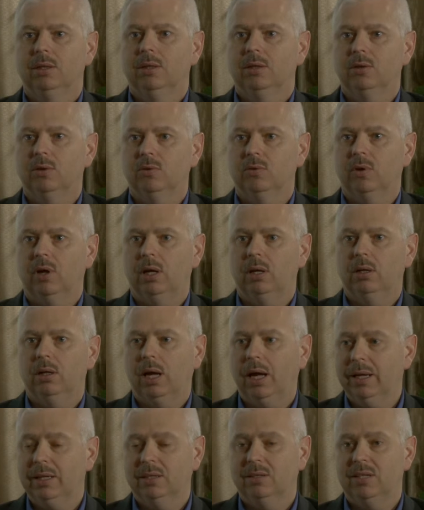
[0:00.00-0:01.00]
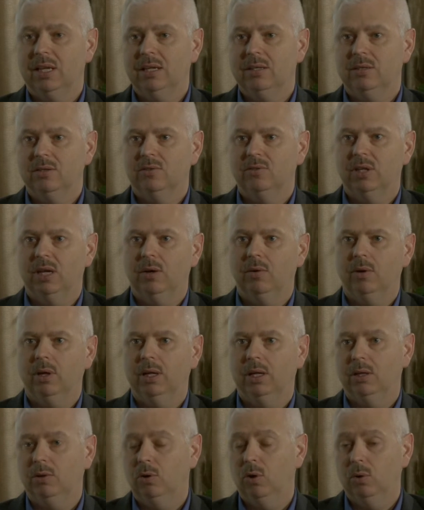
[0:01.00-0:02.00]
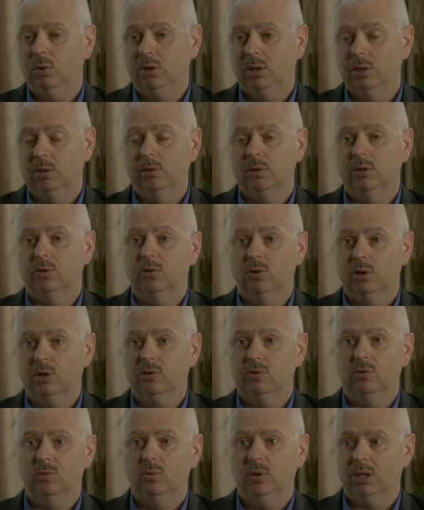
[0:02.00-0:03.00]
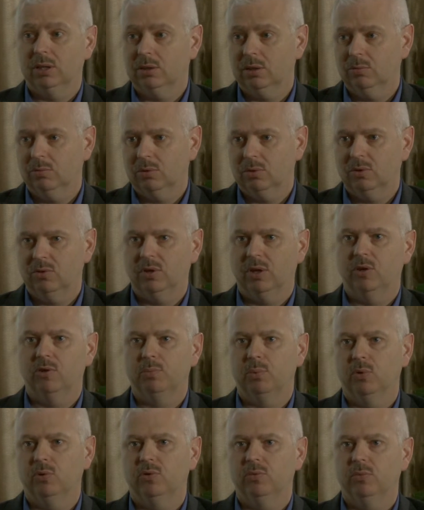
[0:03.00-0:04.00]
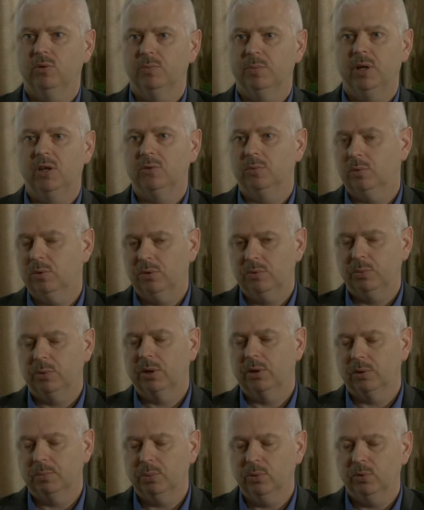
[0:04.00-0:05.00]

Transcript: He goes, I can take this now. And he, go, he literally took it to like the, the salesperson responsible with 300